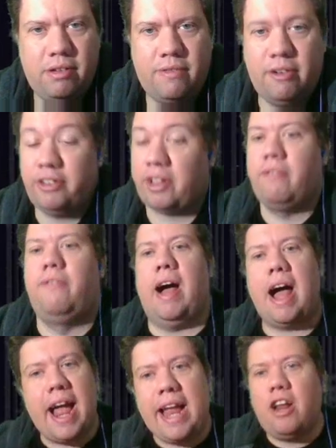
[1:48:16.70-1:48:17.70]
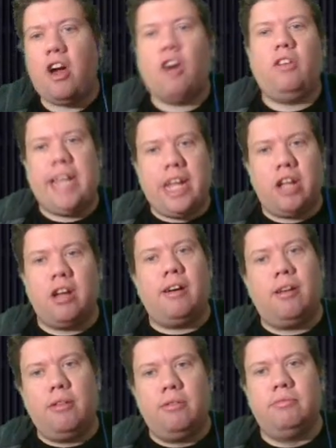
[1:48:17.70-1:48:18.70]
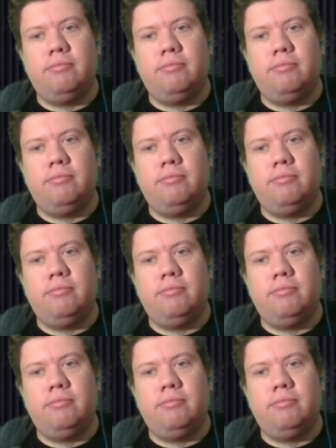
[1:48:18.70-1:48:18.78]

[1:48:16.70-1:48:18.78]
Where he's like, fine, I'll let it go.